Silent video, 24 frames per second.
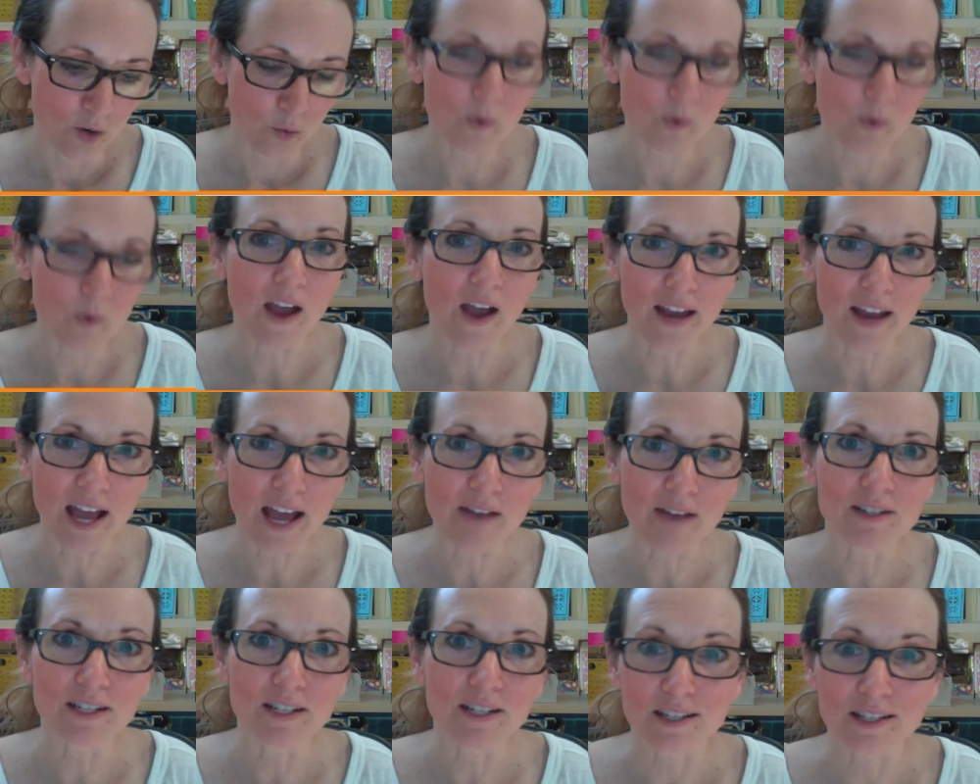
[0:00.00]
without
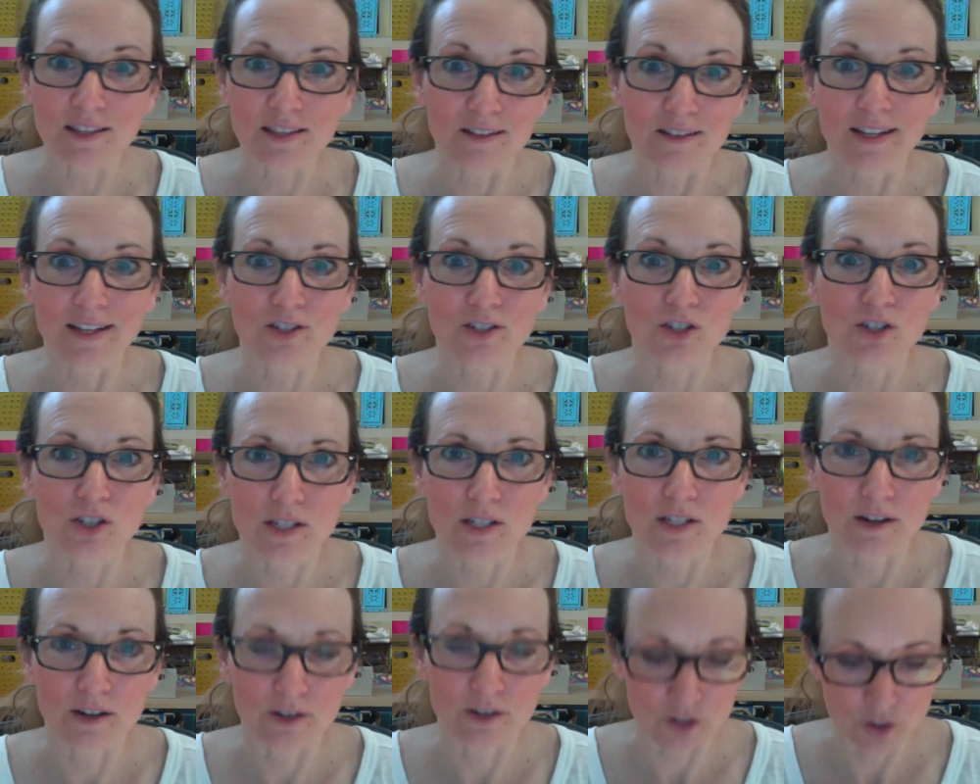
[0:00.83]
having to sit there and actually
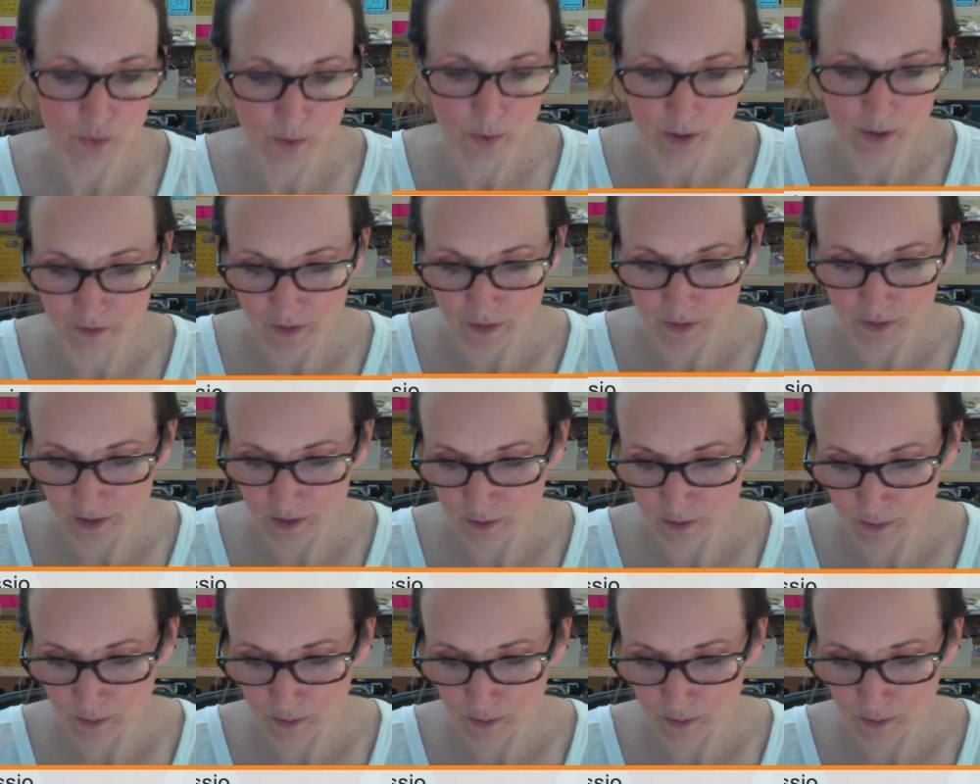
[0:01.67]
stare at your twitter feed